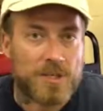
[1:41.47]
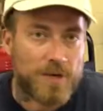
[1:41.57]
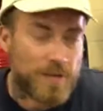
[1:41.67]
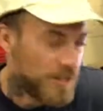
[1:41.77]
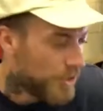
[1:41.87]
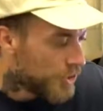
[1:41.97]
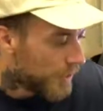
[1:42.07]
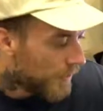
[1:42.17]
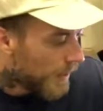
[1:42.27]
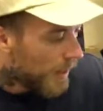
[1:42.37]
series
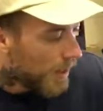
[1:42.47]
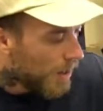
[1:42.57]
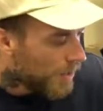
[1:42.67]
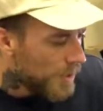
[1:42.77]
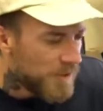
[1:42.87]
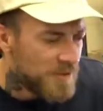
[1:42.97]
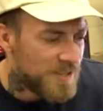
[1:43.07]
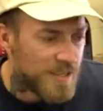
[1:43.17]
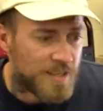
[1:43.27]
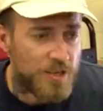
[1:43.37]
engine. Uh, Honda
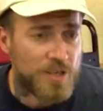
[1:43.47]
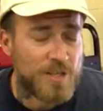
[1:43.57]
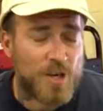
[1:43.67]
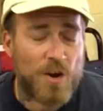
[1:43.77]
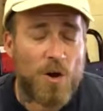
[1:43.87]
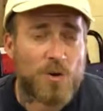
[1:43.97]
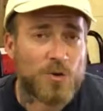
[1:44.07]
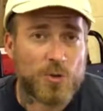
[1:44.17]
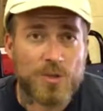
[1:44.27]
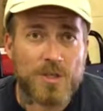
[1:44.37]
uses these engines on all
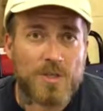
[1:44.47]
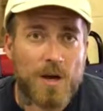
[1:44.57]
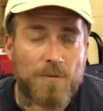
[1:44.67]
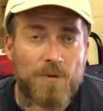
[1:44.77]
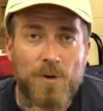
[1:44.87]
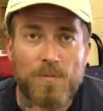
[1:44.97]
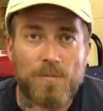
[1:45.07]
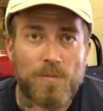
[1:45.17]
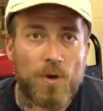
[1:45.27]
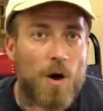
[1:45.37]
sorts of stuff, from
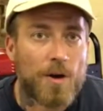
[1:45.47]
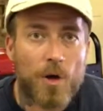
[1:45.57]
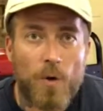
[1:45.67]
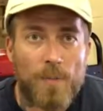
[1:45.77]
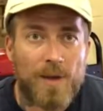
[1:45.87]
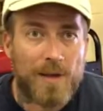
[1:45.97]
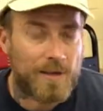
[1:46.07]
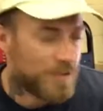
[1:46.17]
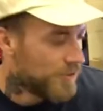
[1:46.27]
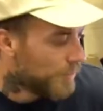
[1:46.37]
lawn
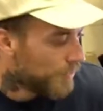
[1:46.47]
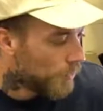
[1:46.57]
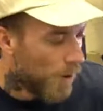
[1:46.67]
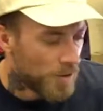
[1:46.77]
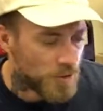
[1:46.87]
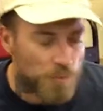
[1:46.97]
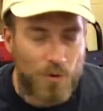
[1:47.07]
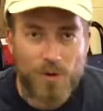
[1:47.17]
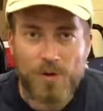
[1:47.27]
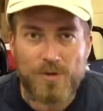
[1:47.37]
equipment to water
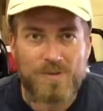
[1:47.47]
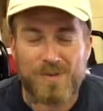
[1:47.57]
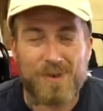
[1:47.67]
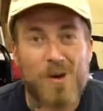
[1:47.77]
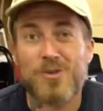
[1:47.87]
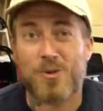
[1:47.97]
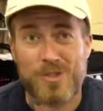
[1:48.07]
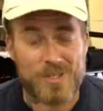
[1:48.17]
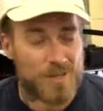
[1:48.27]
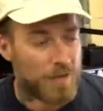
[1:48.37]
sports, all
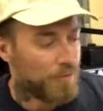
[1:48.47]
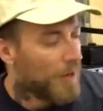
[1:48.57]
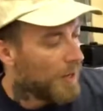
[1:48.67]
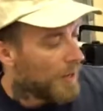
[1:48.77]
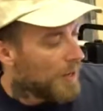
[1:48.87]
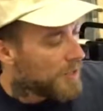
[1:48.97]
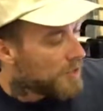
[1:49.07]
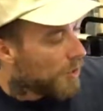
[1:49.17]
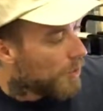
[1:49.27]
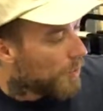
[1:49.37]
sorts of stuff.
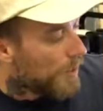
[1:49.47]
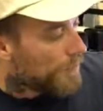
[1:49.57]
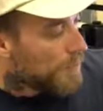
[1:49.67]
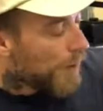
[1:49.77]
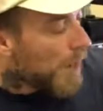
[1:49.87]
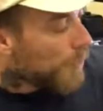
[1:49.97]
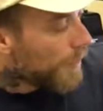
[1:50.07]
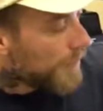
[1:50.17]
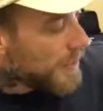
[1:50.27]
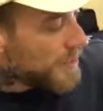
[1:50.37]
So if you buy one
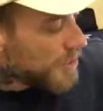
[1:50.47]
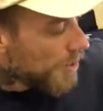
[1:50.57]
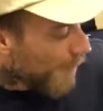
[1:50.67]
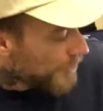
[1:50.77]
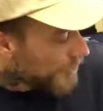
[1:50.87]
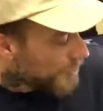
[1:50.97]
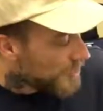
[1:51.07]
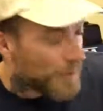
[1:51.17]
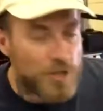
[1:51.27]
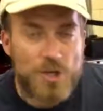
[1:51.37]
of these and you ever have to do
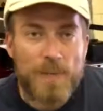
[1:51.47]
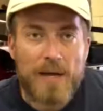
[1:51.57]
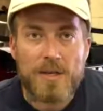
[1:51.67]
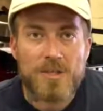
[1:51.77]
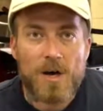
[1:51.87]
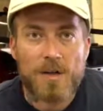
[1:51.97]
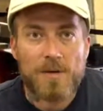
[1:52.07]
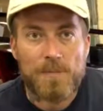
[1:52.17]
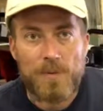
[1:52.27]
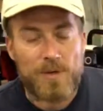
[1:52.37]
some engine maintenance on
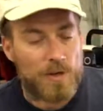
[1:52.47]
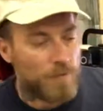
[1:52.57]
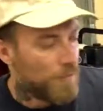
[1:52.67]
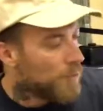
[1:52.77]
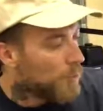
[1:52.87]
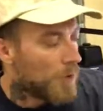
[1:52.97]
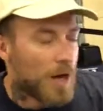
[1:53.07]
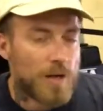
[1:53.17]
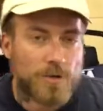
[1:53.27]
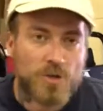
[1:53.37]
them, maybe you need fuel
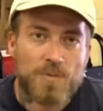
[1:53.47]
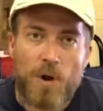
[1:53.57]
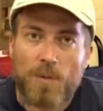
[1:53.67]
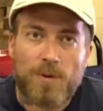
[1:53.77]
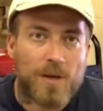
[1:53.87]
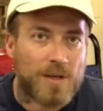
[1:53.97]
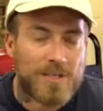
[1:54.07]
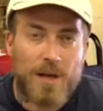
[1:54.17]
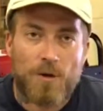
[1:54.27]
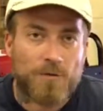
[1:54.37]
lines or spark
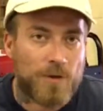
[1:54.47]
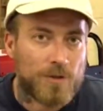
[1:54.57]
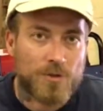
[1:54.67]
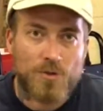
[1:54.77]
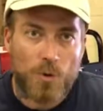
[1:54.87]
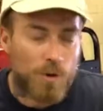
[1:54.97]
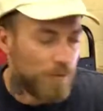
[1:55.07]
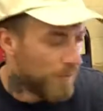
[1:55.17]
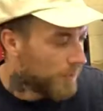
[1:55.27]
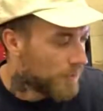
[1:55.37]
plugs, air filters, oil
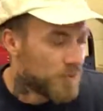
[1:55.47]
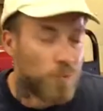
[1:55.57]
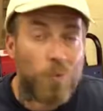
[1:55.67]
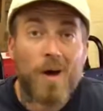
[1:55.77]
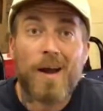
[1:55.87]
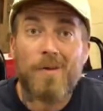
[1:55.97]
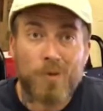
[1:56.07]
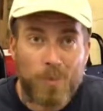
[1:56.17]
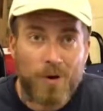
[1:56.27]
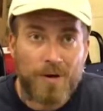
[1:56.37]
filters,
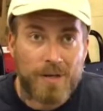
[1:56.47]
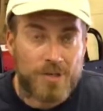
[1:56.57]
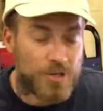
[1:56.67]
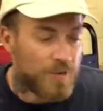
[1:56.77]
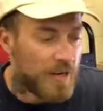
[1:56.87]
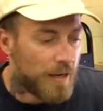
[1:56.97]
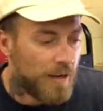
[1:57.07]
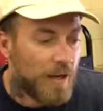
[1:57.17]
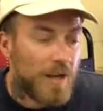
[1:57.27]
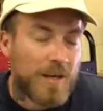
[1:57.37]
whatever part it is you
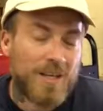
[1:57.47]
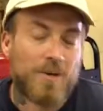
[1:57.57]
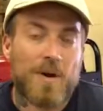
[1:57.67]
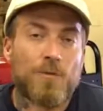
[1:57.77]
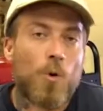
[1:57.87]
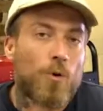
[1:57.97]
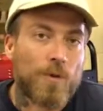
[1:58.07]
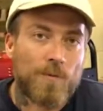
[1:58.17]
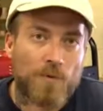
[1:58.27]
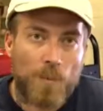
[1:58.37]
need, you don't have to
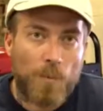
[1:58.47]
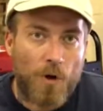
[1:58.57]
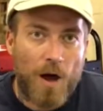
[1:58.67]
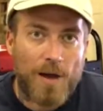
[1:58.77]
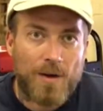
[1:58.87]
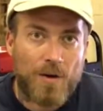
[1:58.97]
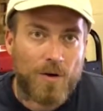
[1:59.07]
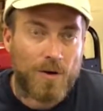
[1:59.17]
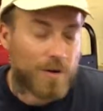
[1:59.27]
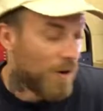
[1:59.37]
order them from abroad,
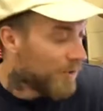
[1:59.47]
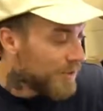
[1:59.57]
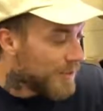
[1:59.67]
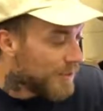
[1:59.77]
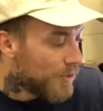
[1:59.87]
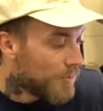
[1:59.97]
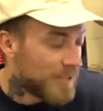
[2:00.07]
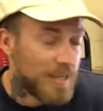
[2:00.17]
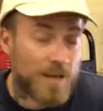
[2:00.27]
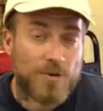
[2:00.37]
or all you need to do
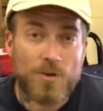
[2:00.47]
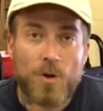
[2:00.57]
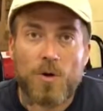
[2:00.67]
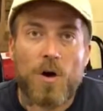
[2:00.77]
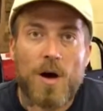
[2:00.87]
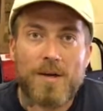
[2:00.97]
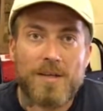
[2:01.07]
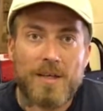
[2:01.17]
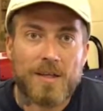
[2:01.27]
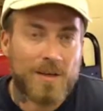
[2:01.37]
is get down to your local Honda
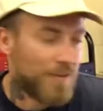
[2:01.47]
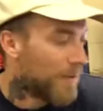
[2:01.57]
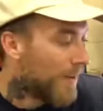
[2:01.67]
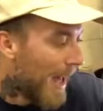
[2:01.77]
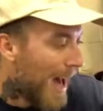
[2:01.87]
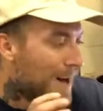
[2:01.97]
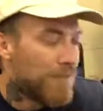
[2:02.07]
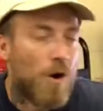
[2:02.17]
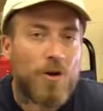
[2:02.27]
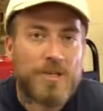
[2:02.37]
dealer and
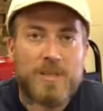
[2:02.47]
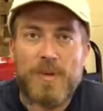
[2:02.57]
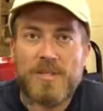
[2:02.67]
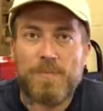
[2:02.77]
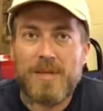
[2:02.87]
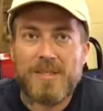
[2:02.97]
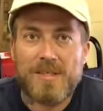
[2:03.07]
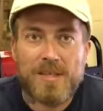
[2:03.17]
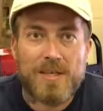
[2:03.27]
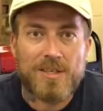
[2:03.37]
have all these bits and
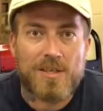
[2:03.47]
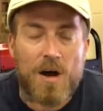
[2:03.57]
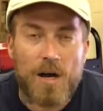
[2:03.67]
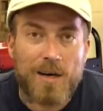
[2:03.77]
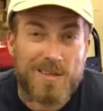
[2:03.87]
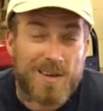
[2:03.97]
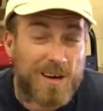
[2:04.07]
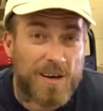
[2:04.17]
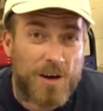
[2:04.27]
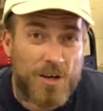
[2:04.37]
pieces in stock and it's
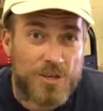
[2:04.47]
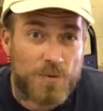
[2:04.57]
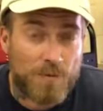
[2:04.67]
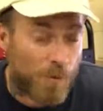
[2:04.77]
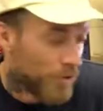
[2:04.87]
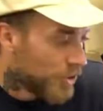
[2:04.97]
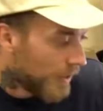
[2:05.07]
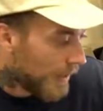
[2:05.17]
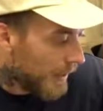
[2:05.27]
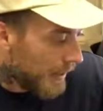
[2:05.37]
not gonna cost you a
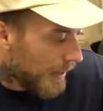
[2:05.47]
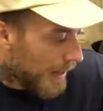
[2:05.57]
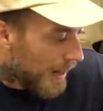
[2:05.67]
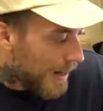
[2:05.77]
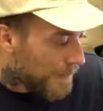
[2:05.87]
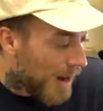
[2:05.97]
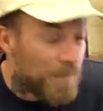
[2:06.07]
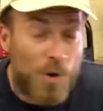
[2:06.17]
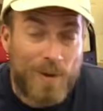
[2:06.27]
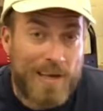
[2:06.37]
fortune. Um,
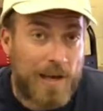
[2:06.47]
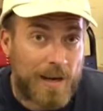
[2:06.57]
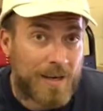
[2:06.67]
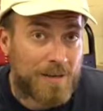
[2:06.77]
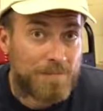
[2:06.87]
I'm no mechanic